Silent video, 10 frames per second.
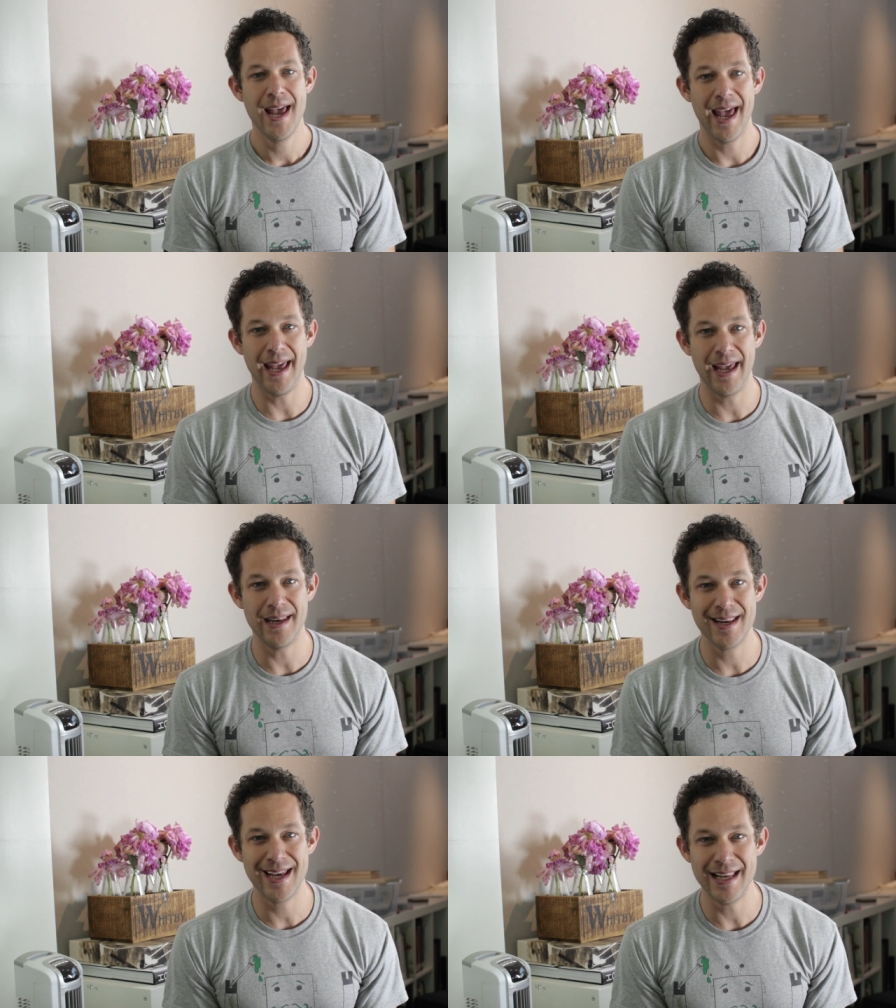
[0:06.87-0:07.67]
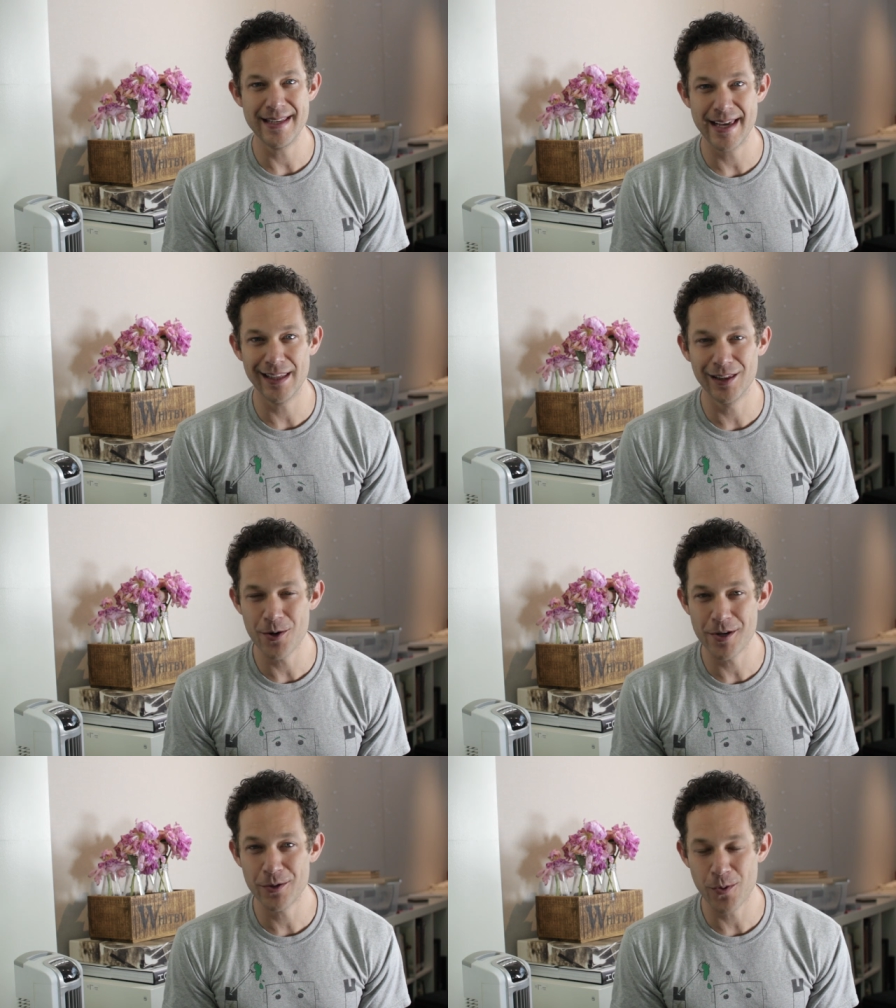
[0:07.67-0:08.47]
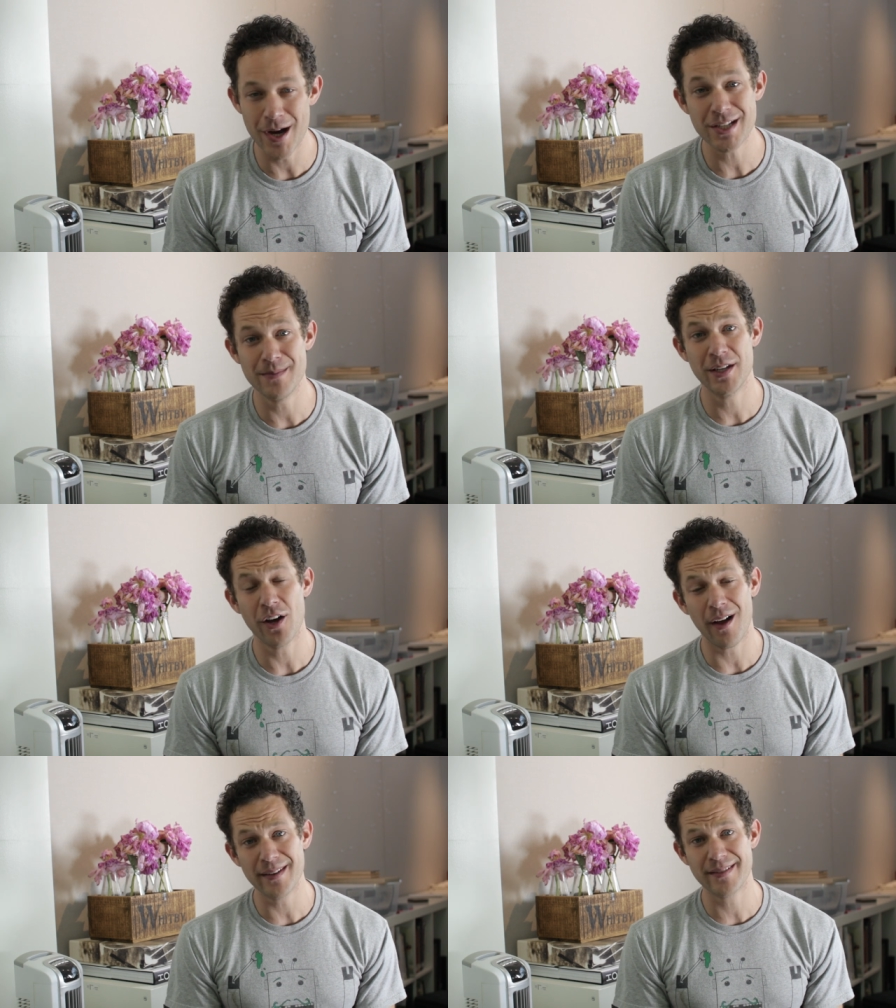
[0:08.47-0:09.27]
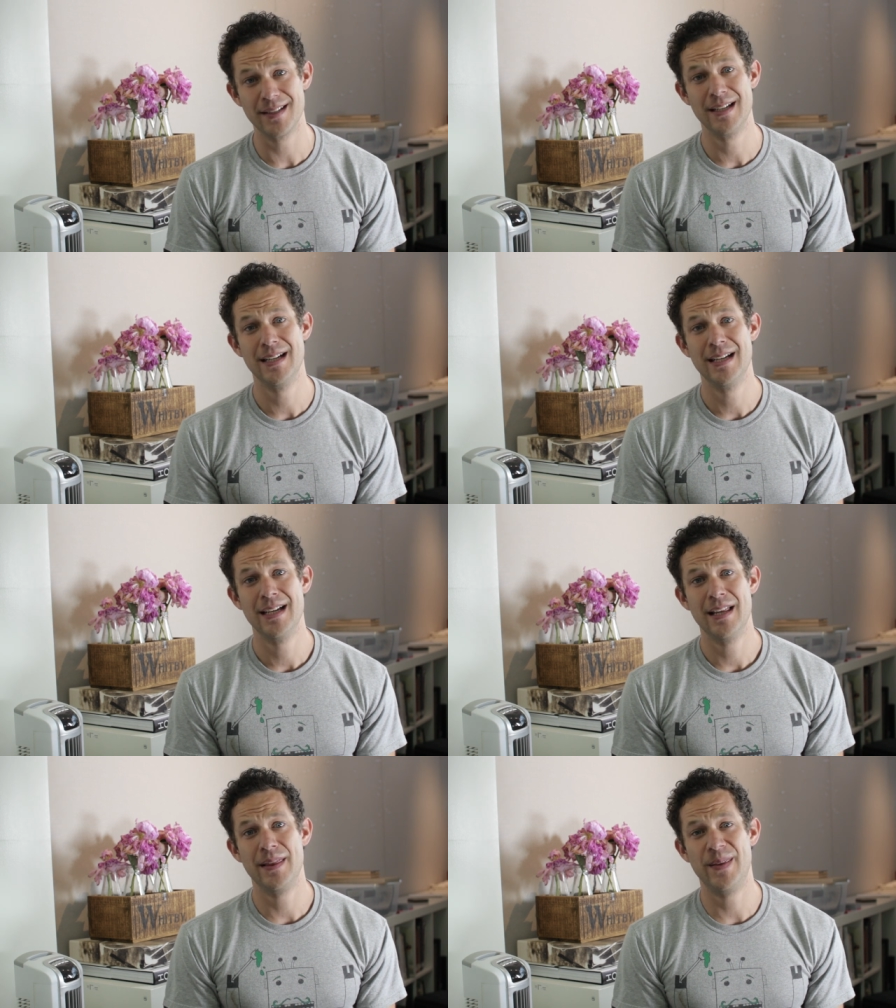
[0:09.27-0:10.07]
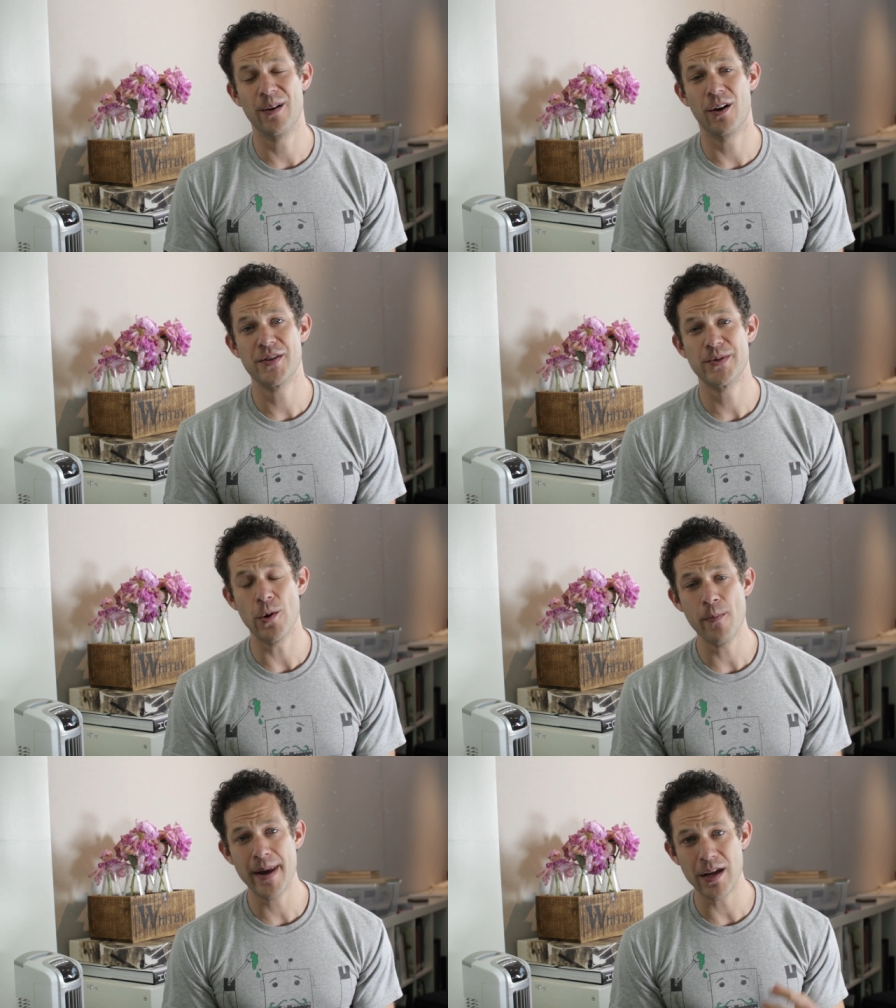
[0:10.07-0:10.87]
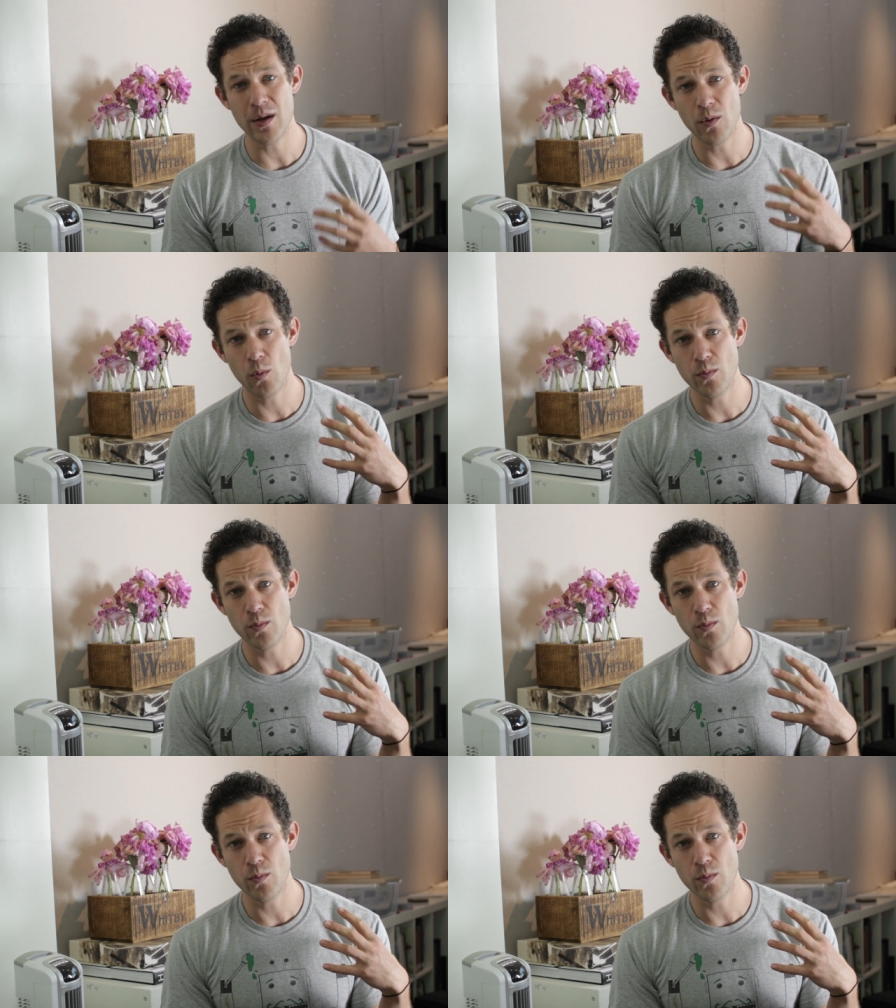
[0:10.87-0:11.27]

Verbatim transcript: And it is a loaded question because there are so many